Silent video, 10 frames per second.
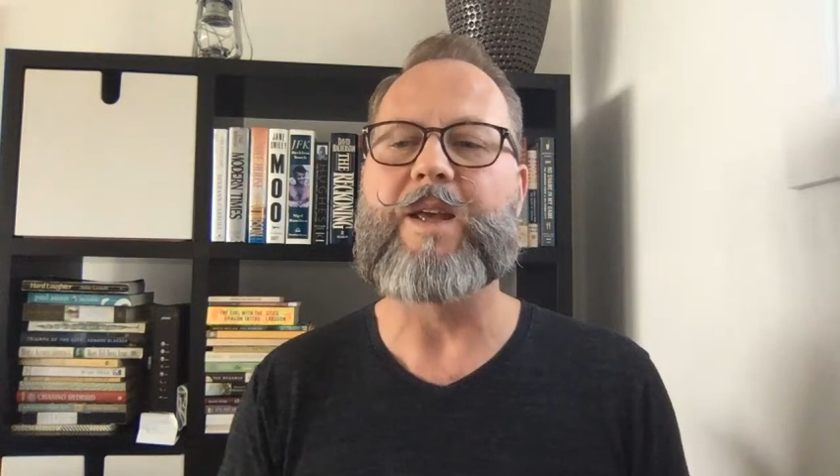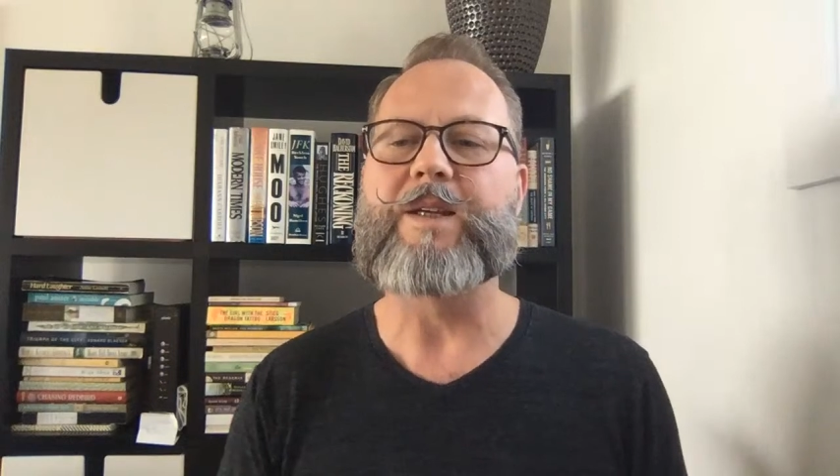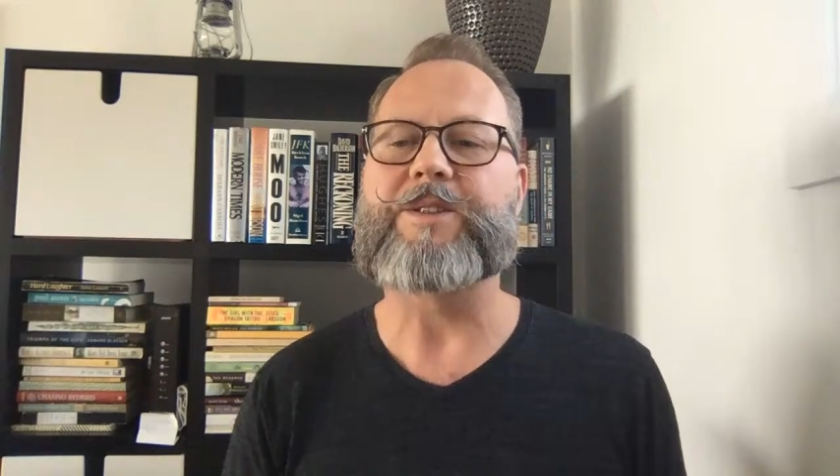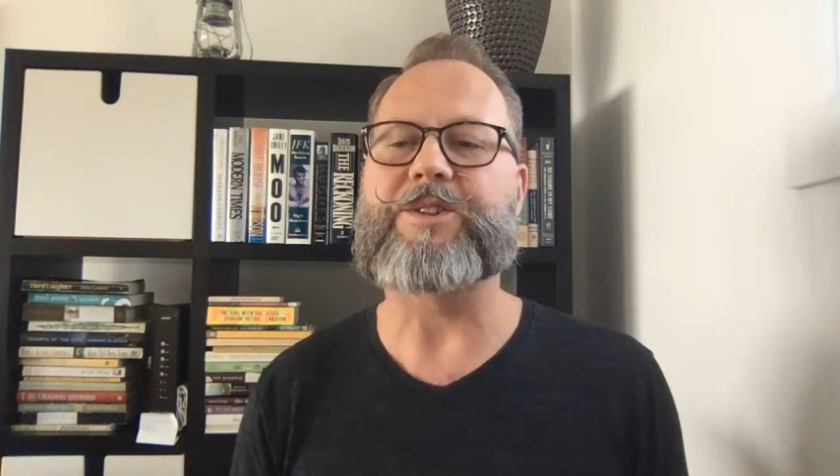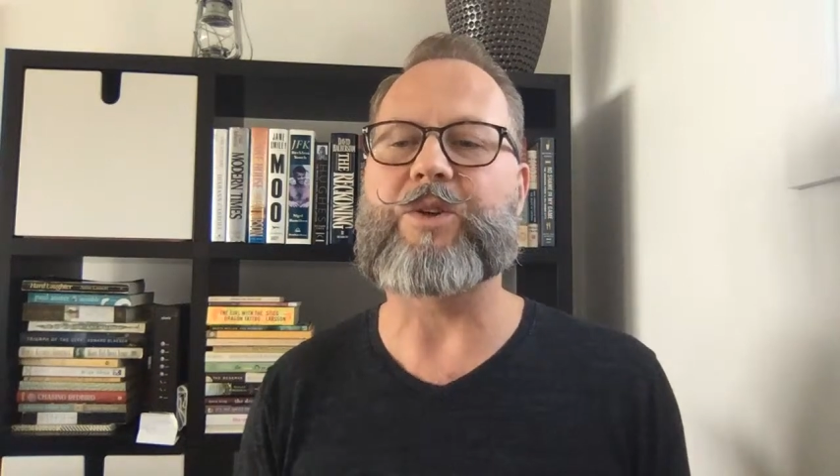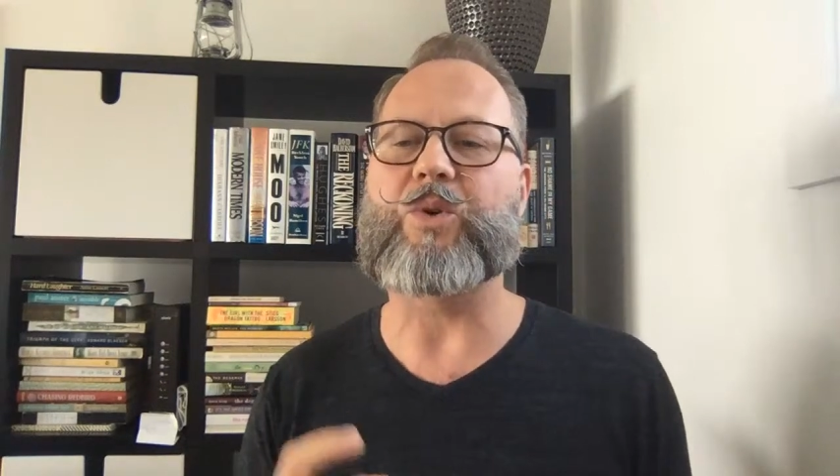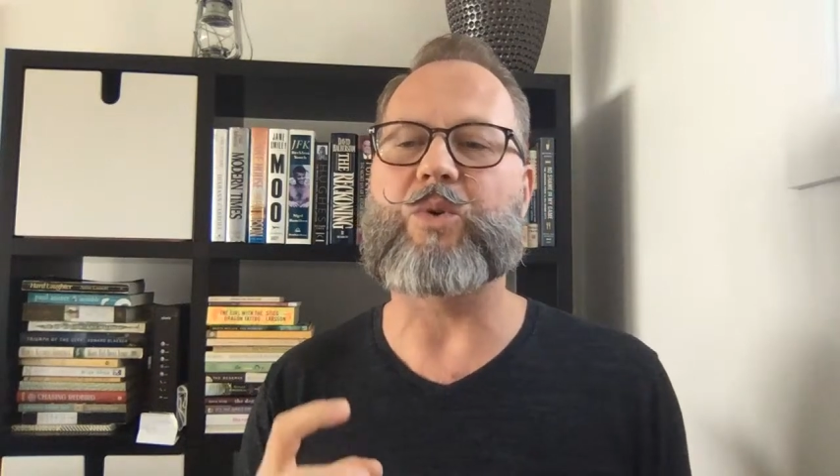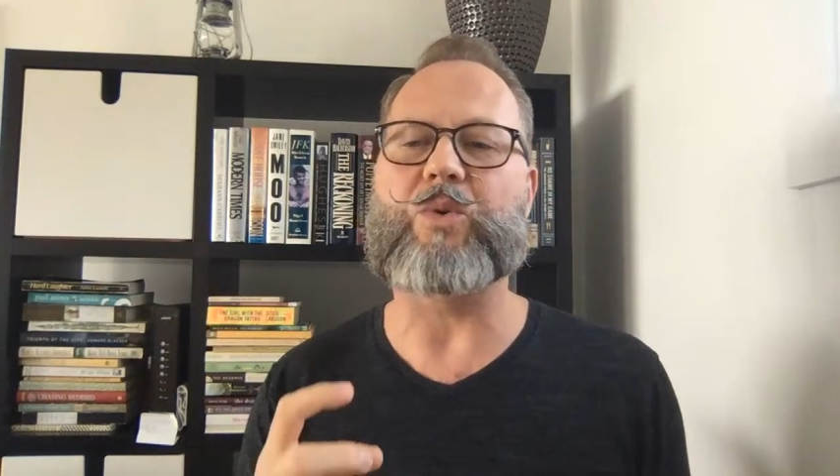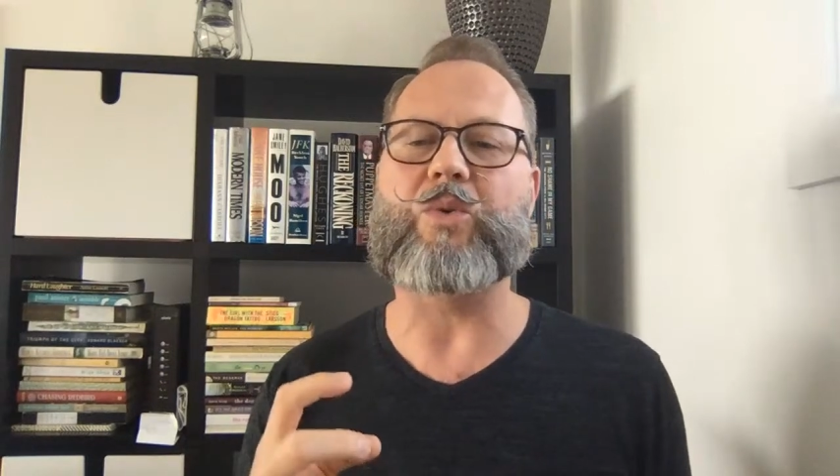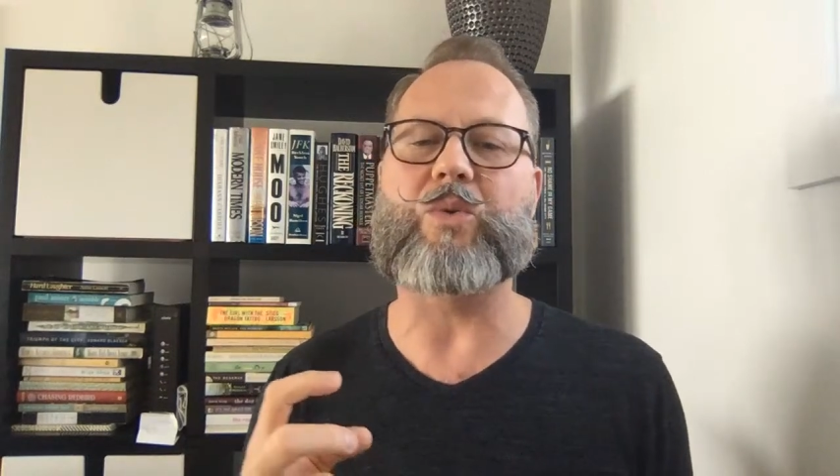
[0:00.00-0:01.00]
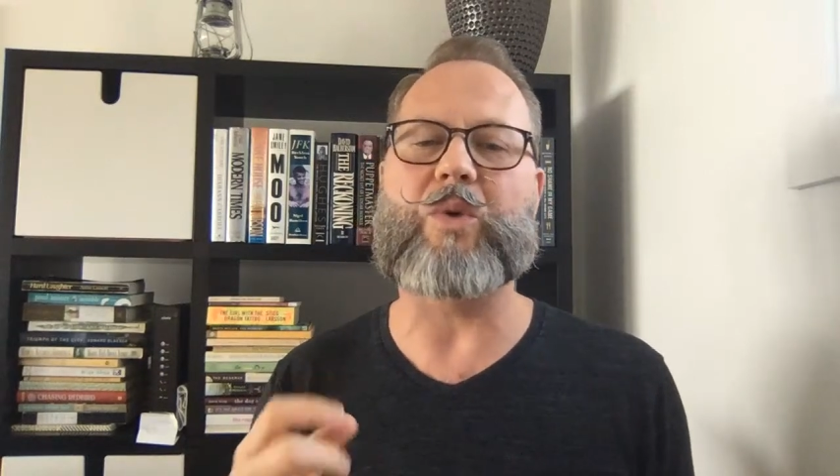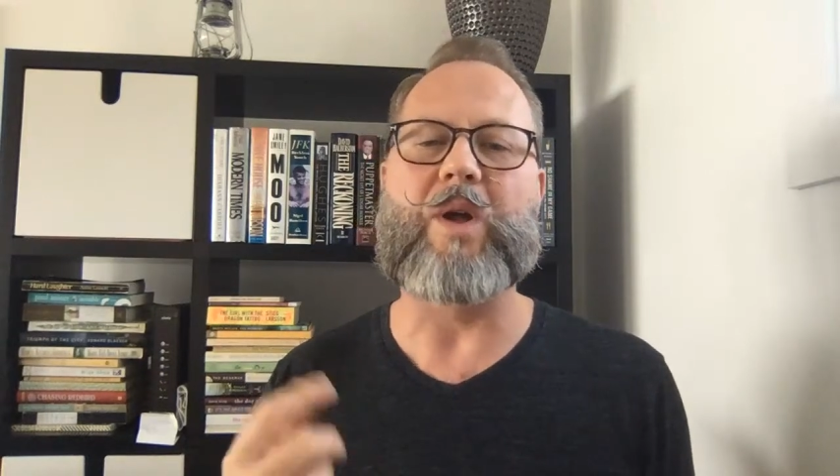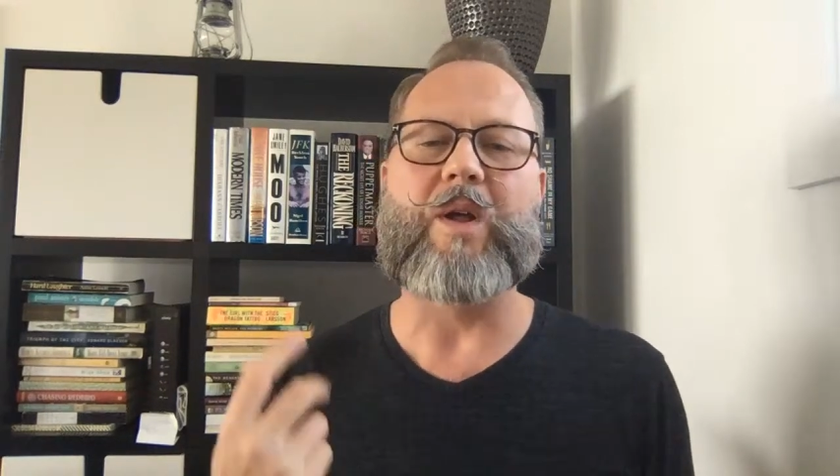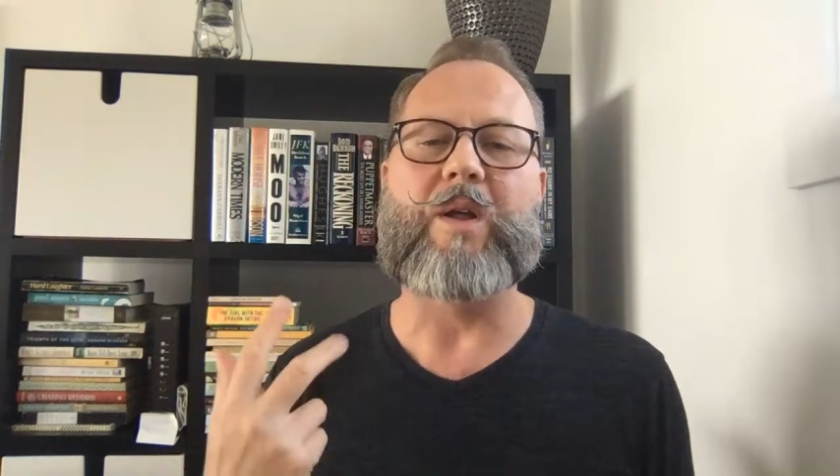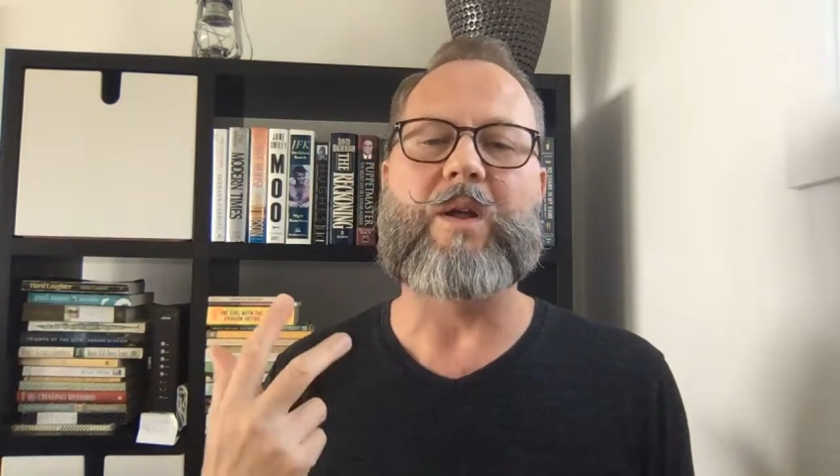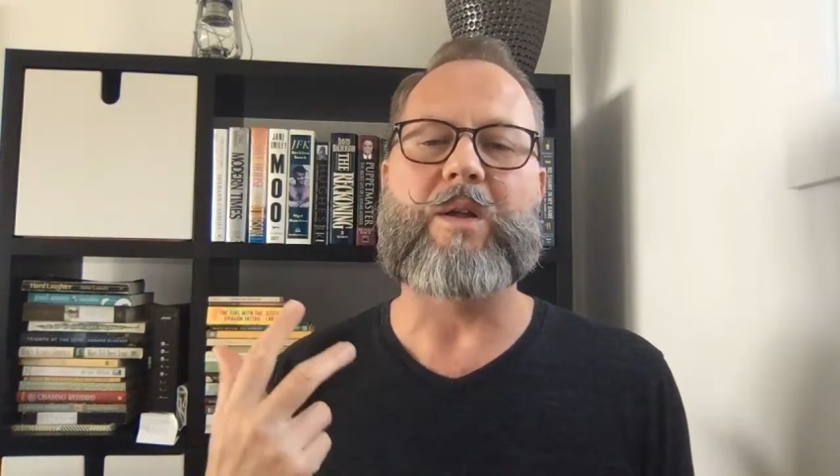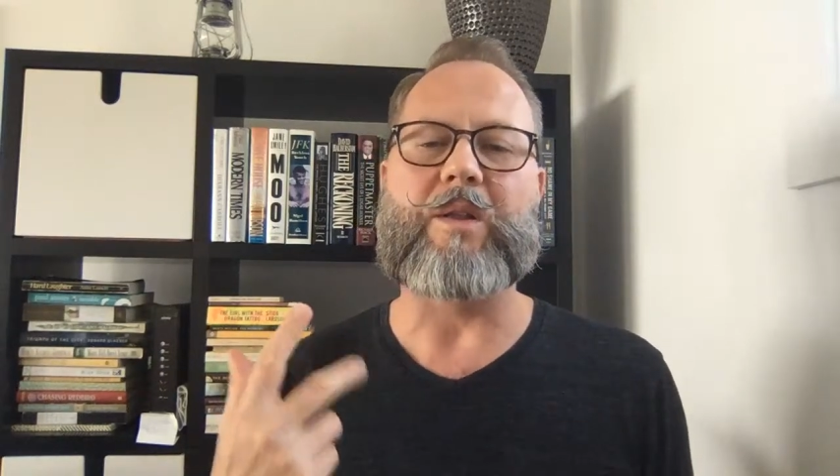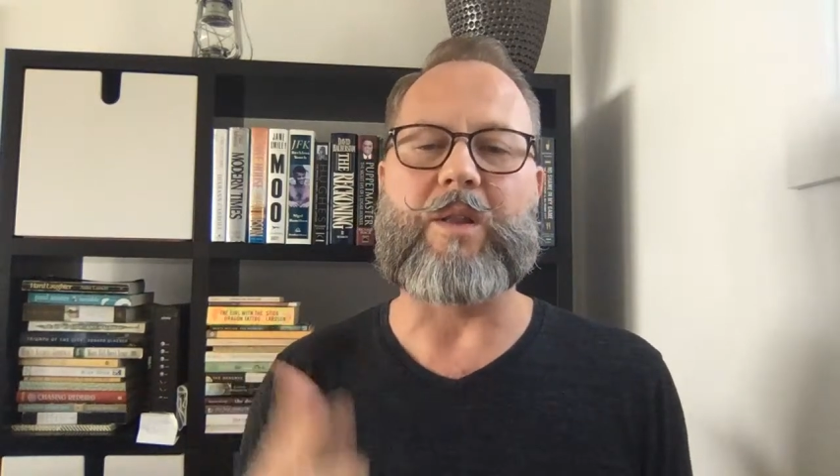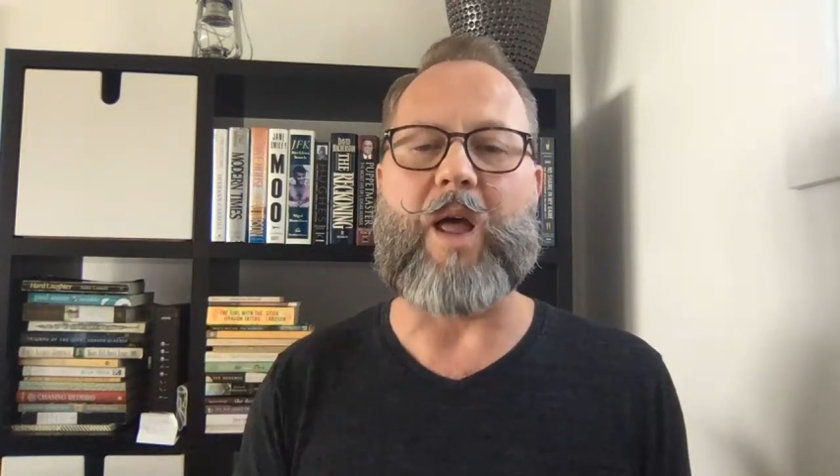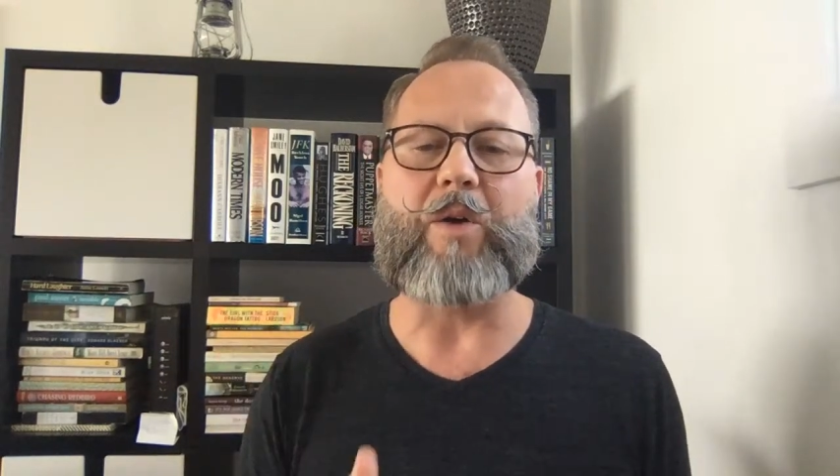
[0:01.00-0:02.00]
So
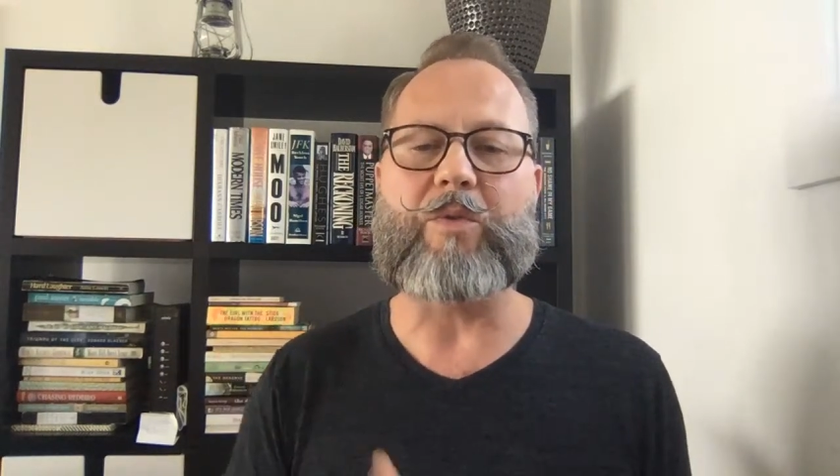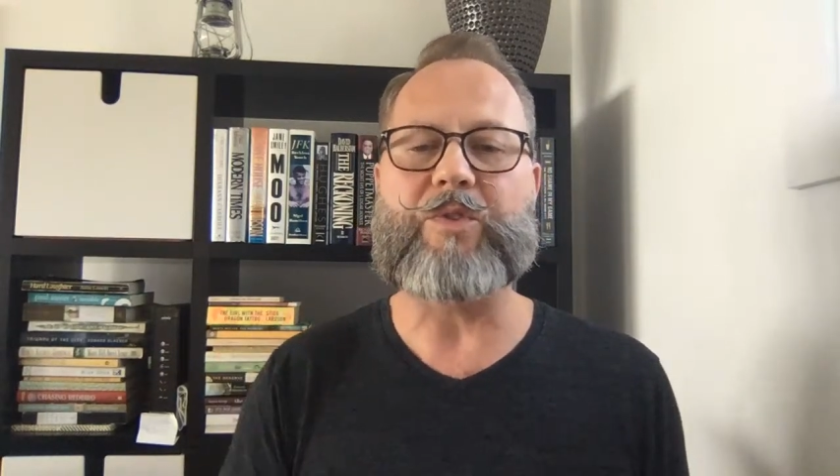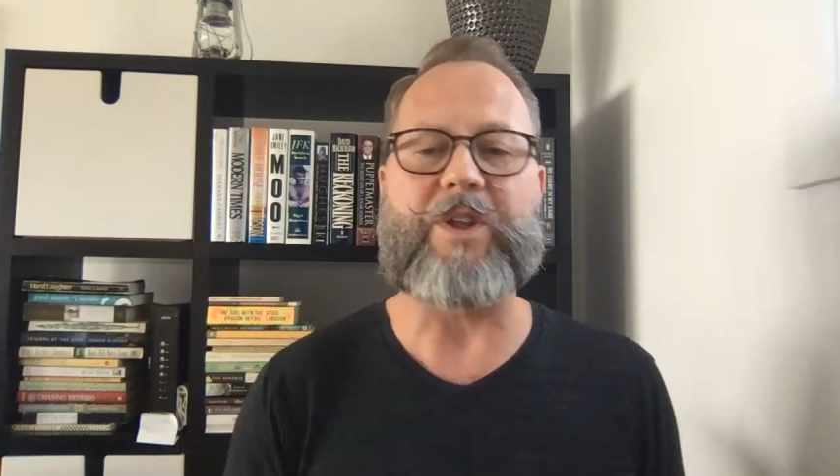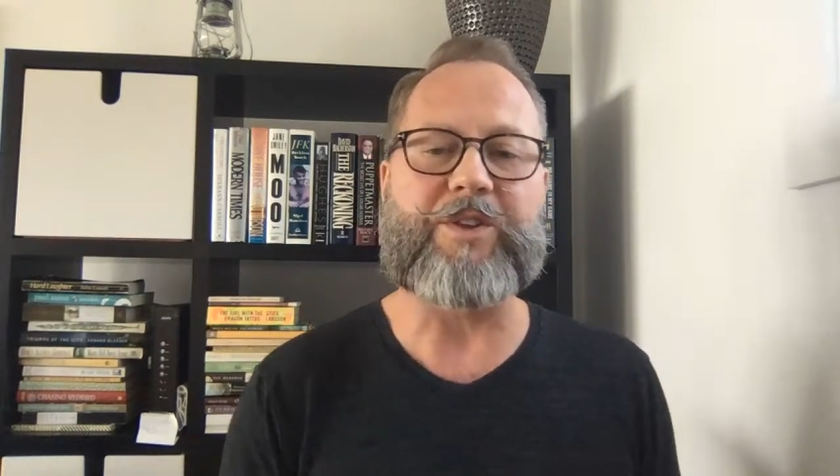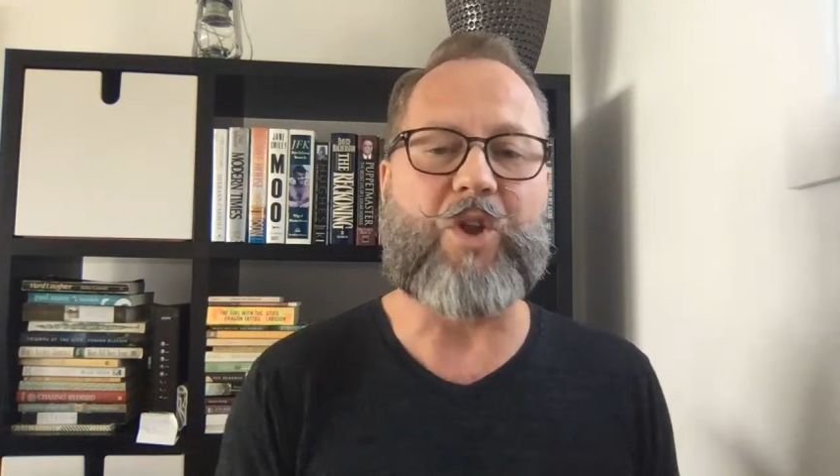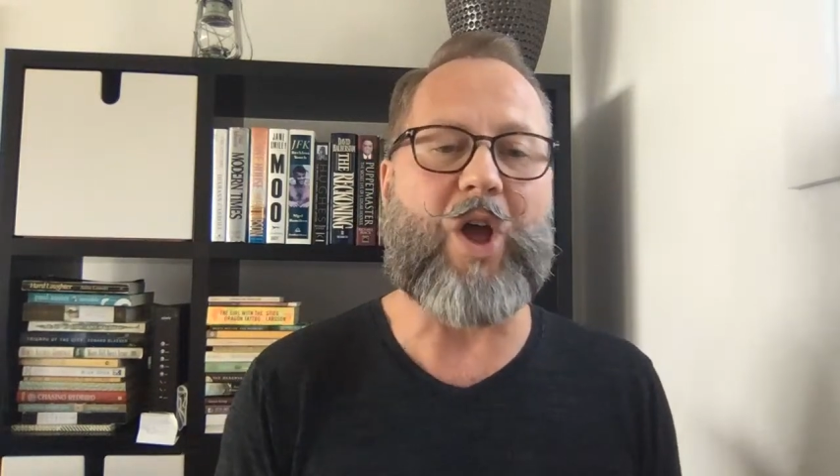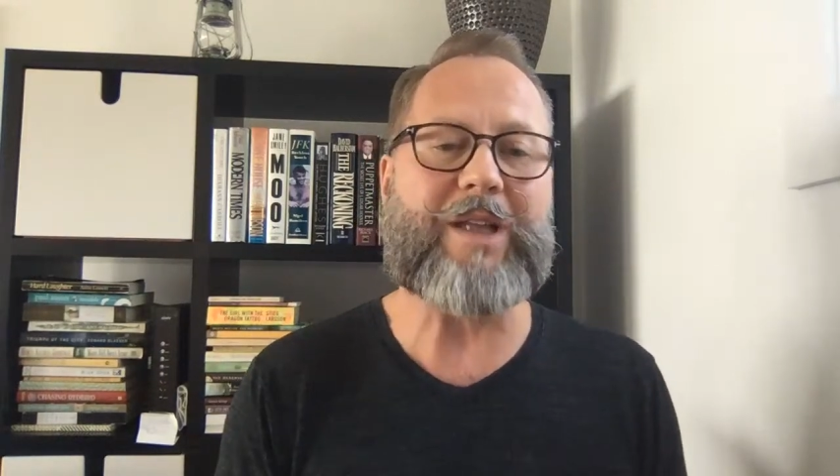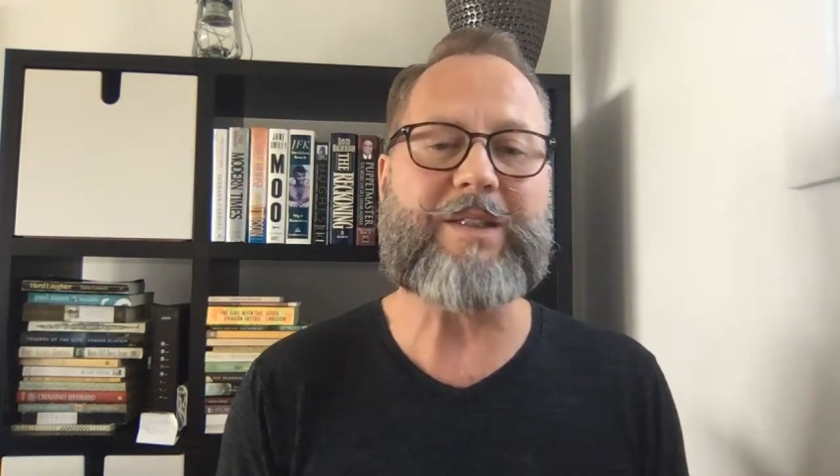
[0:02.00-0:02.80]
love does not